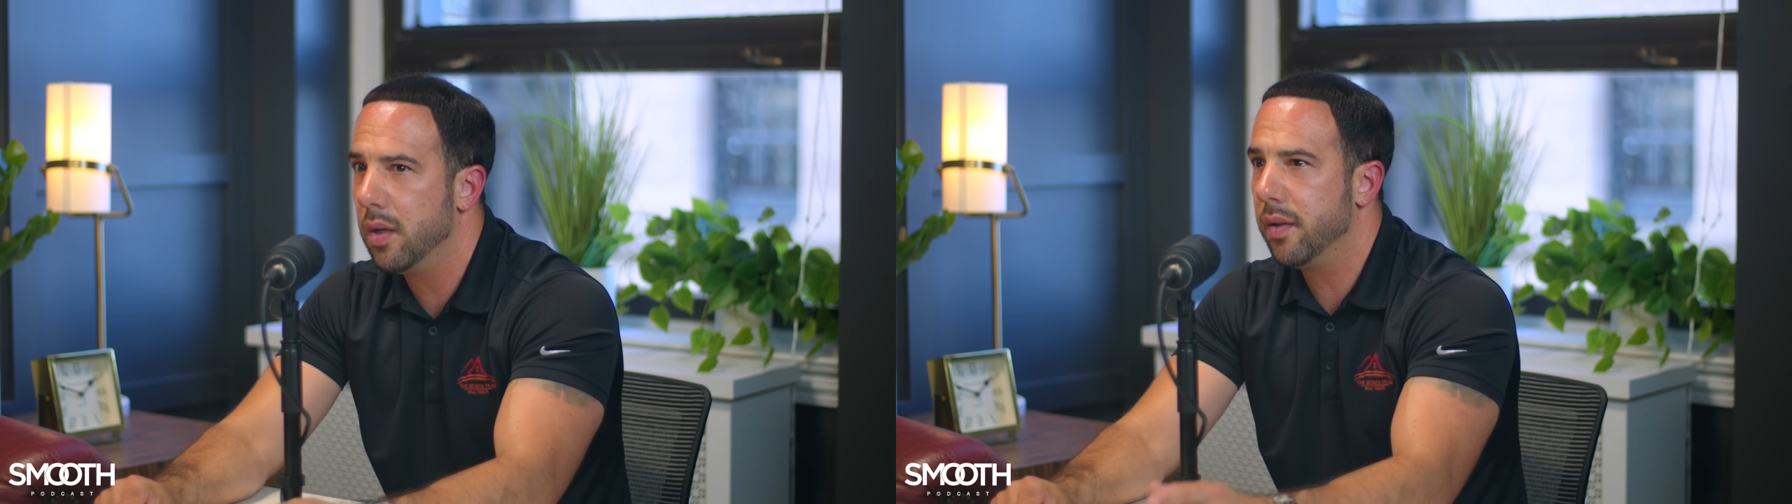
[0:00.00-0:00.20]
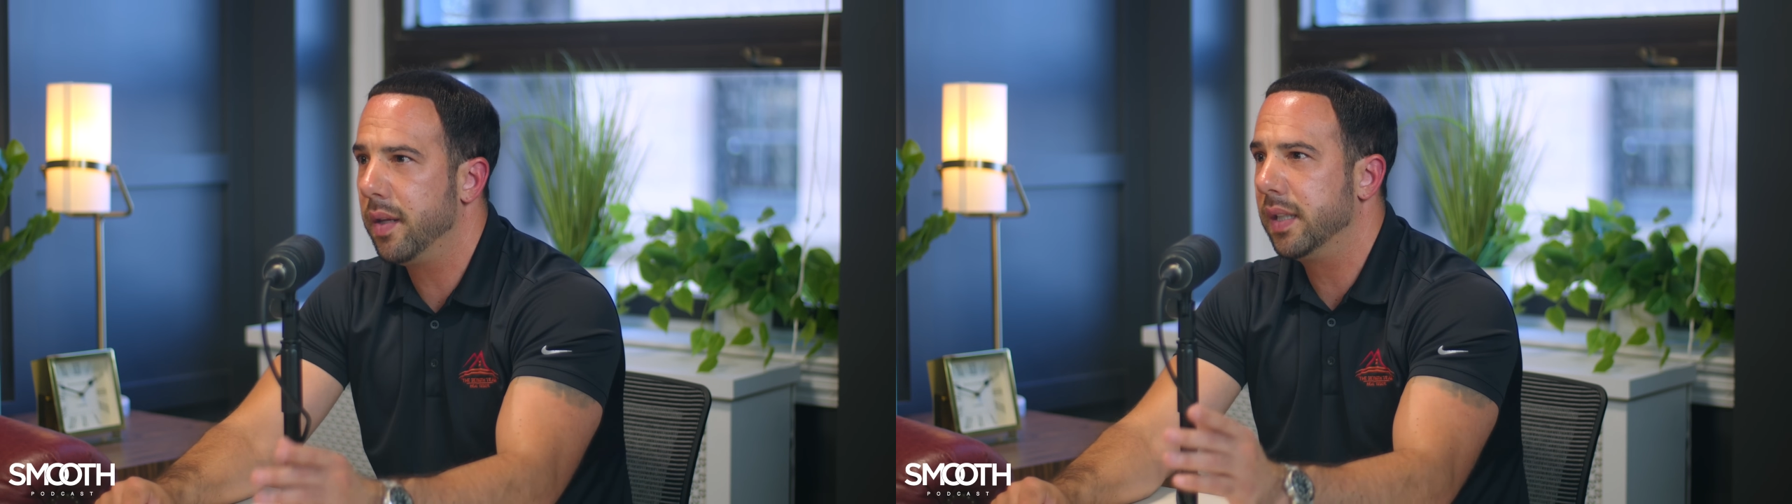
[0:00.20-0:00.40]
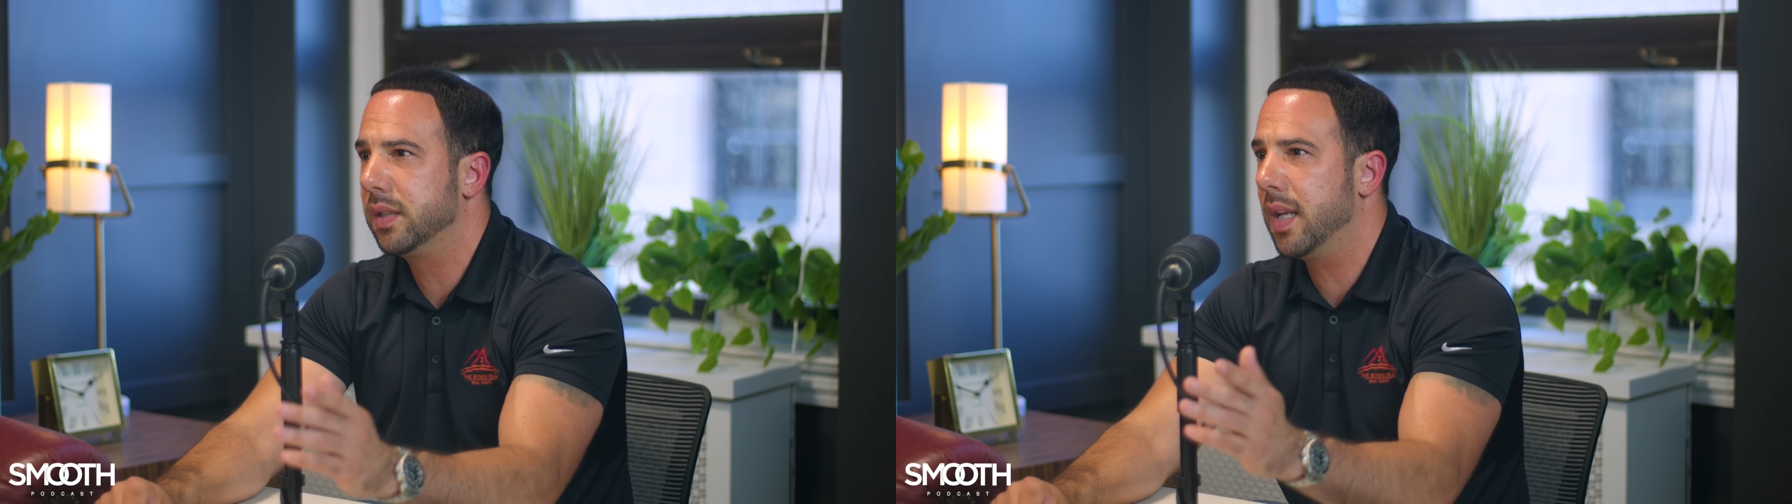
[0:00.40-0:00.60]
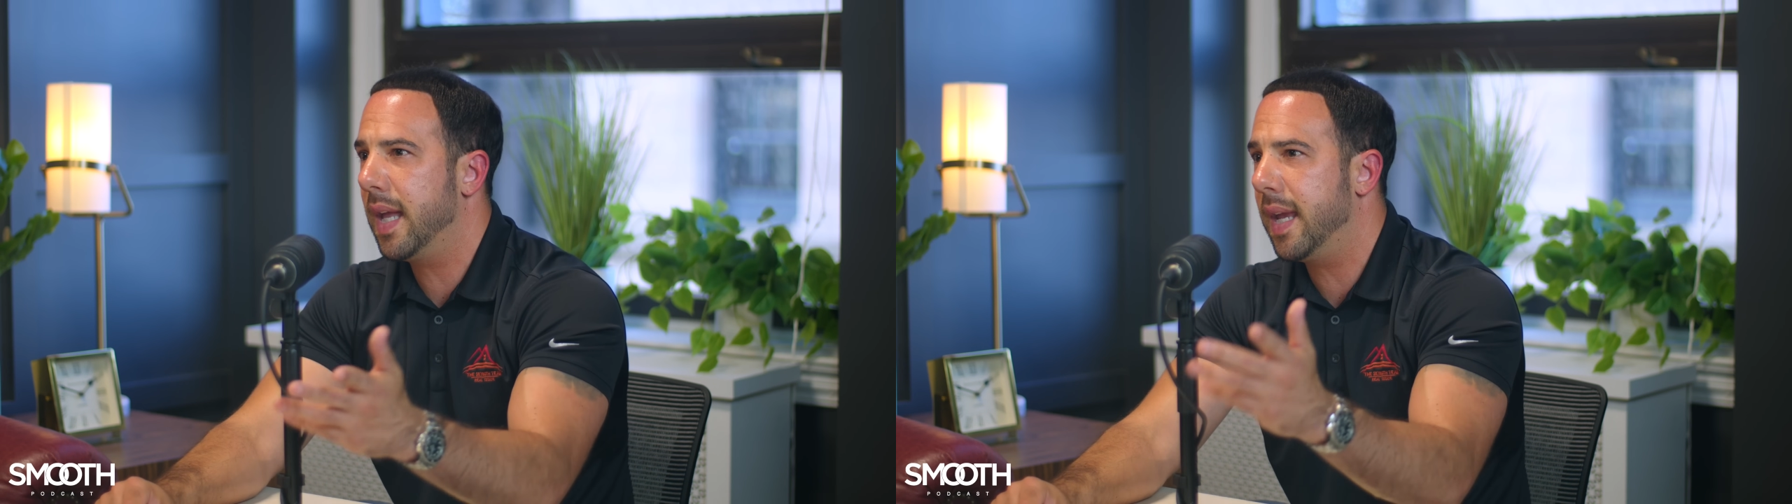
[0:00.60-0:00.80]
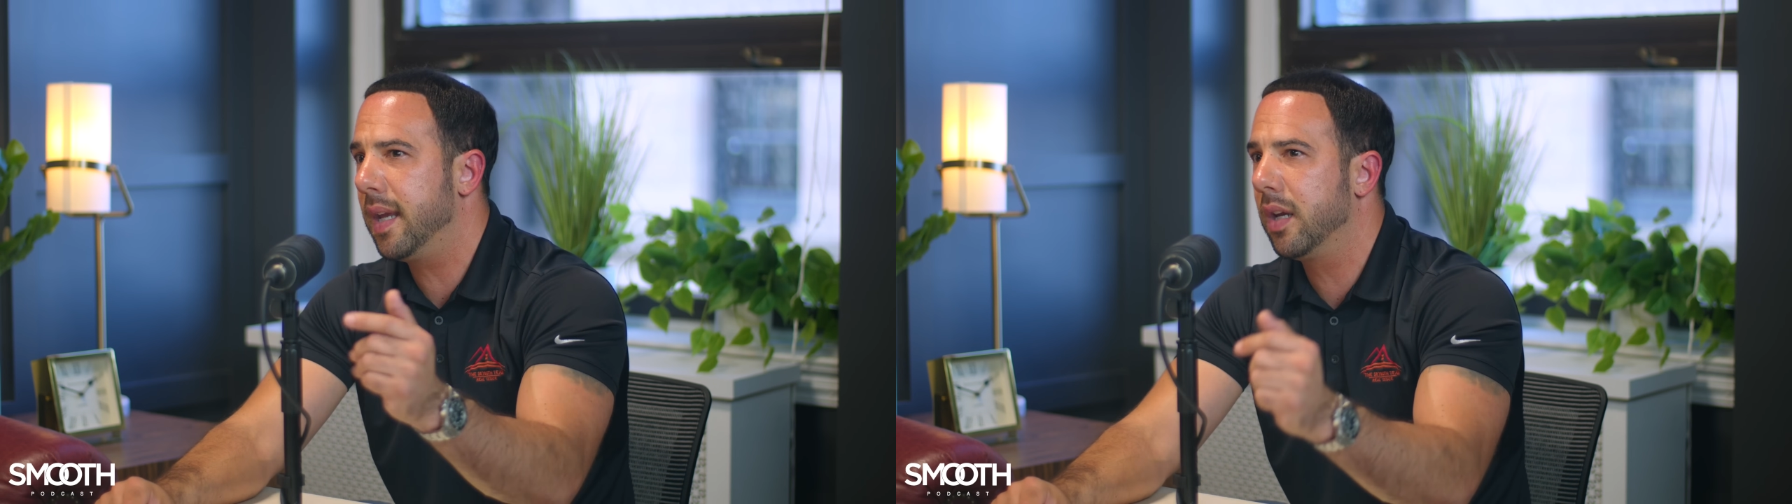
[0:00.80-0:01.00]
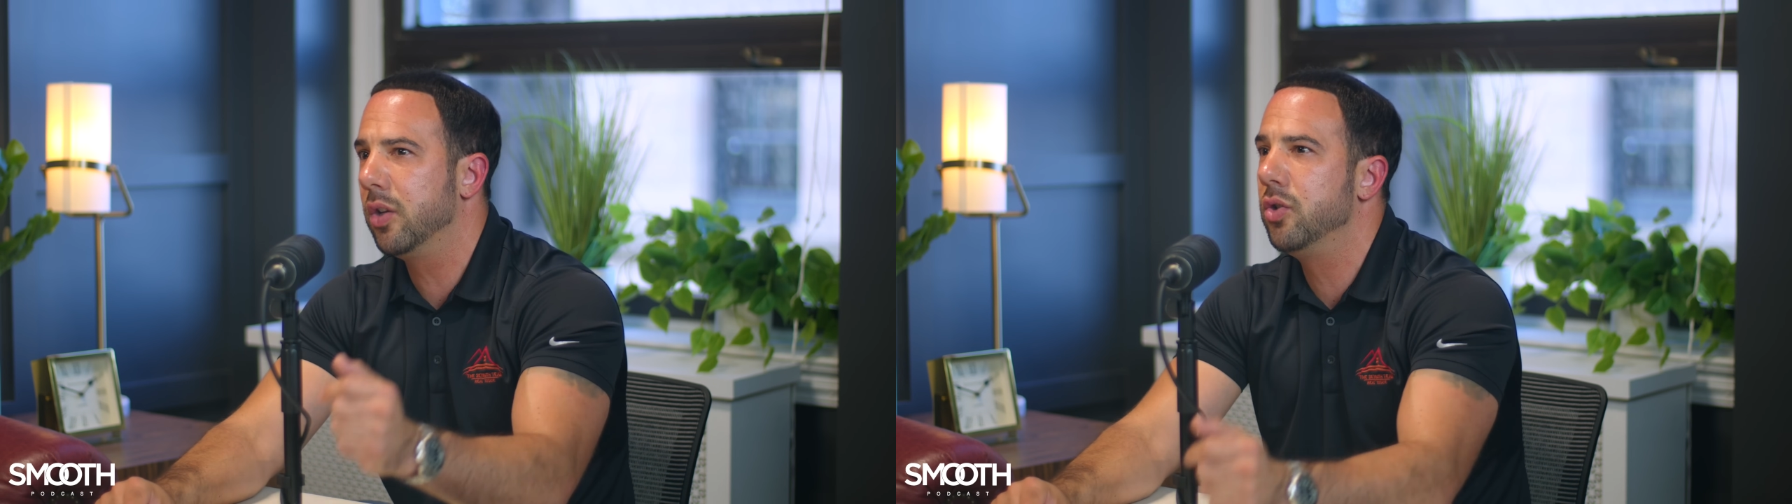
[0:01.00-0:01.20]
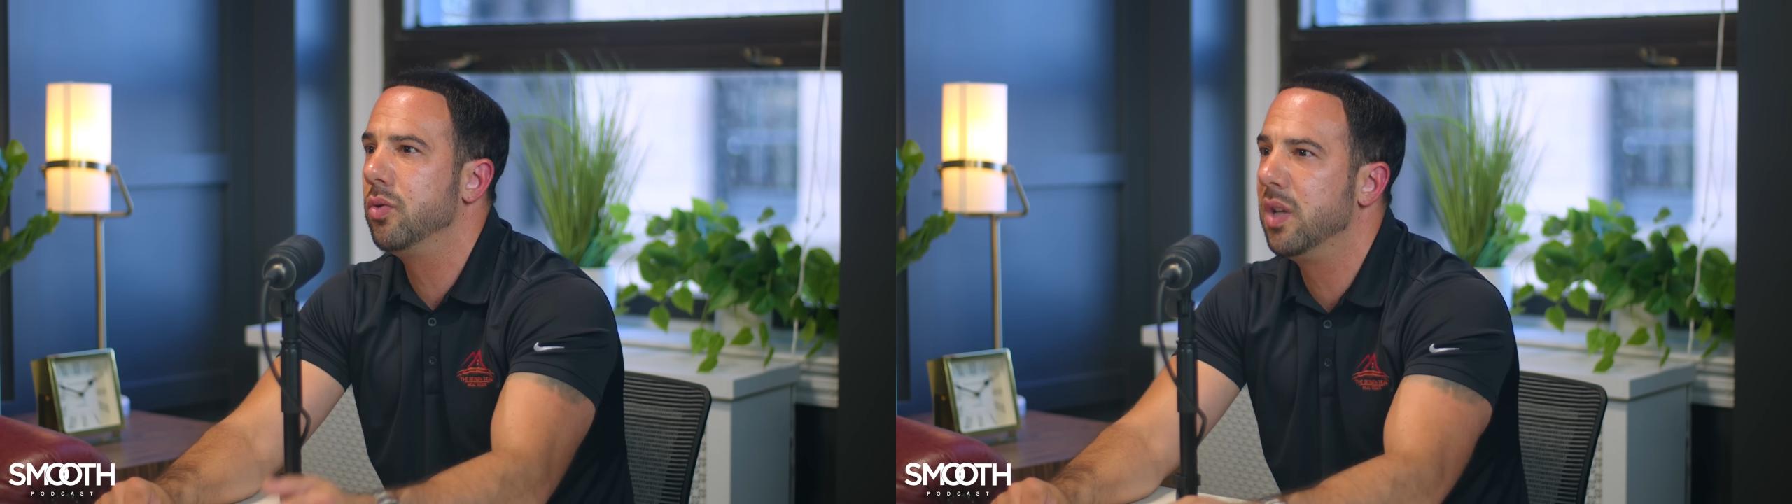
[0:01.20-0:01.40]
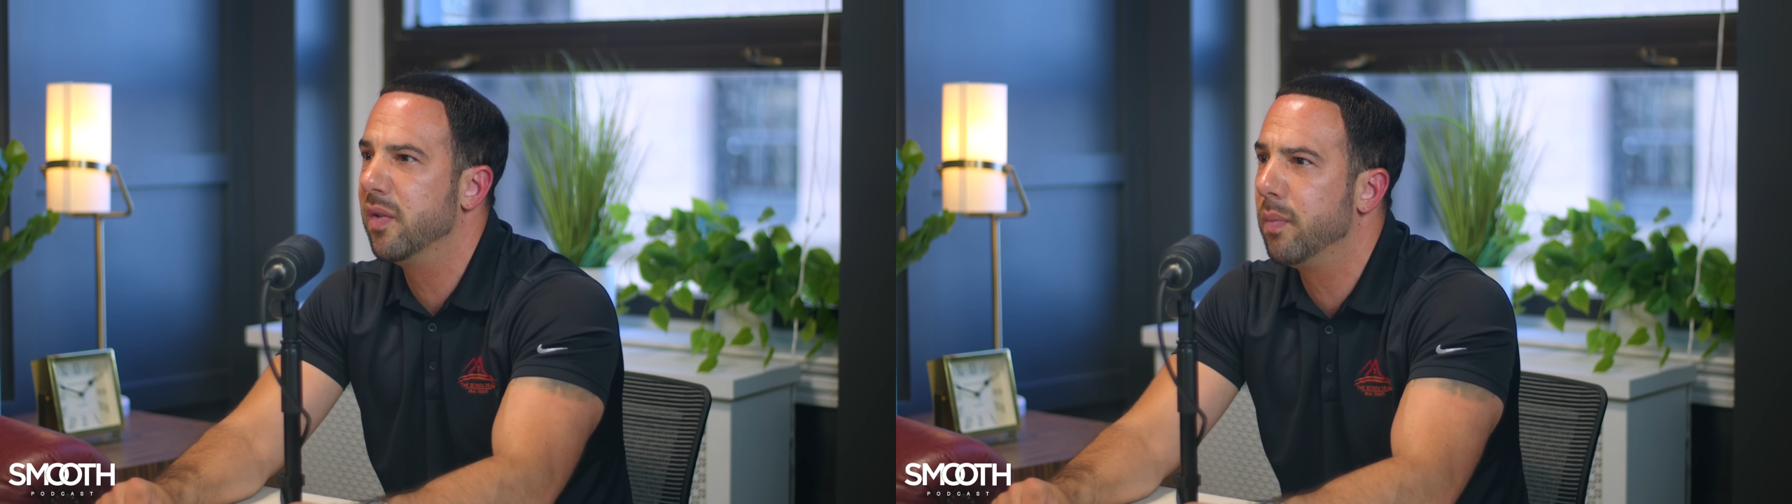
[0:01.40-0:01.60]
They said, hey, could you
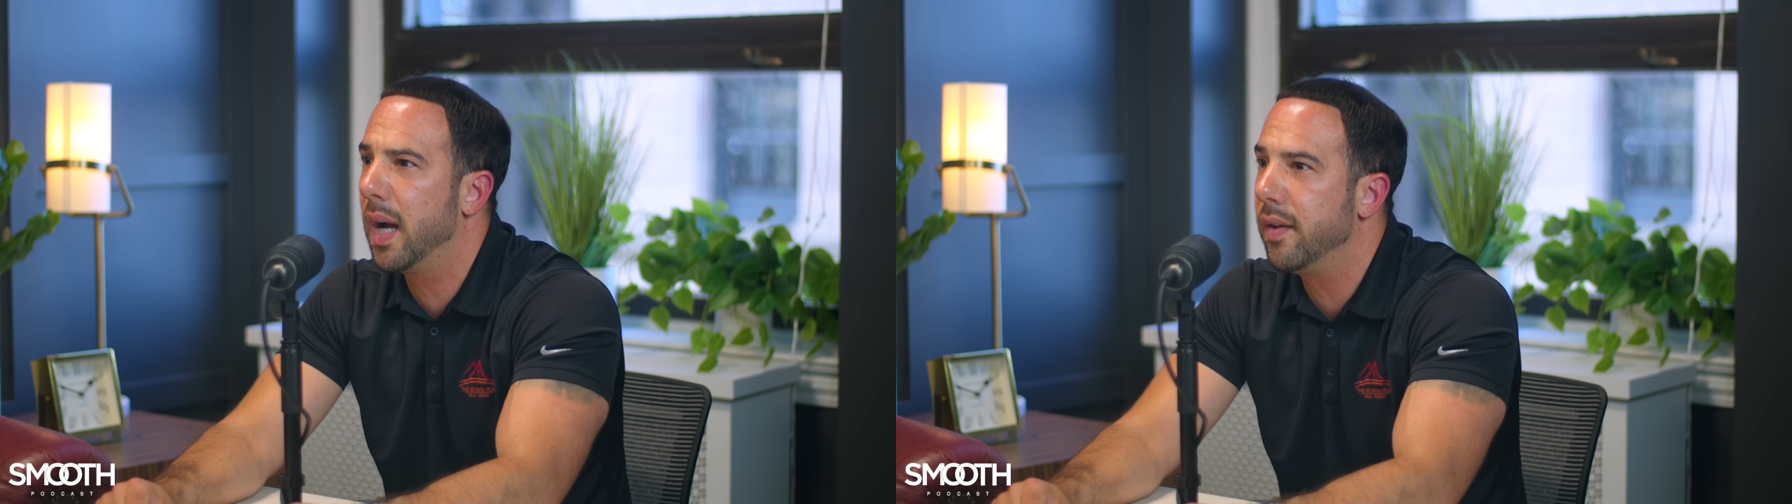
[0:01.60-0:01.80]
give my